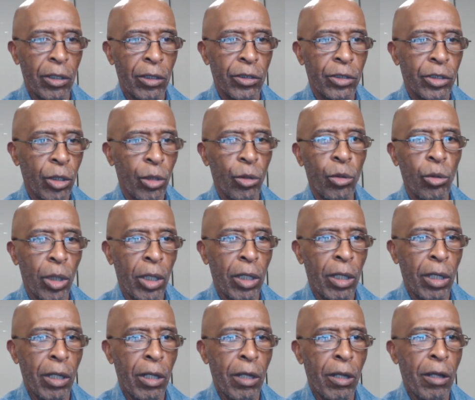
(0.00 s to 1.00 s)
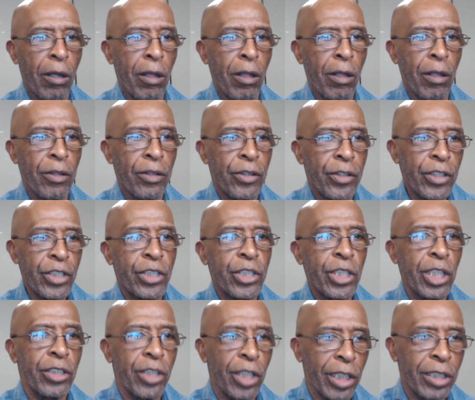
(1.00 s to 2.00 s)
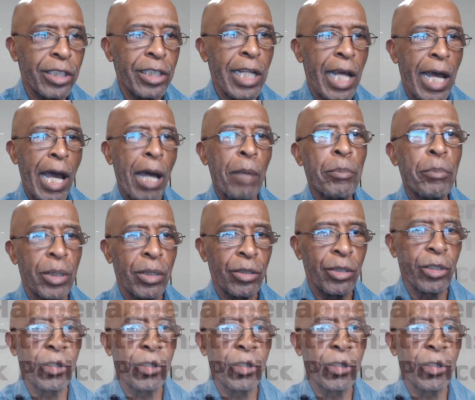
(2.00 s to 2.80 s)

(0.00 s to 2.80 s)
So this just doesn't happen